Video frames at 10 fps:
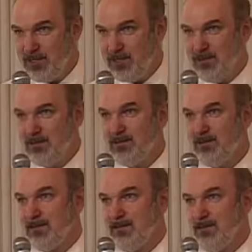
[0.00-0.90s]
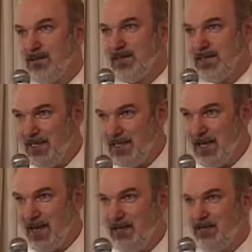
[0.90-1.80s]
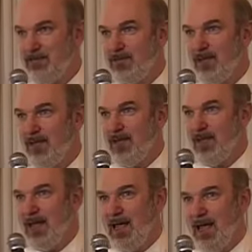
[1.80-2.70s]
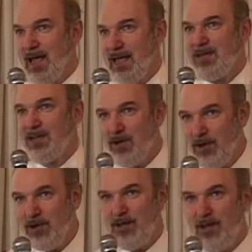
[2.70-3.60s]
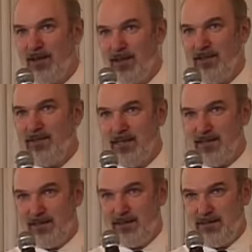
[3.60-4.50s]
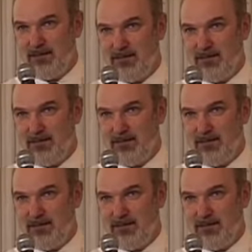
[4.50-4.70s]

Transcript: teaching, real life, and learning in the ministry.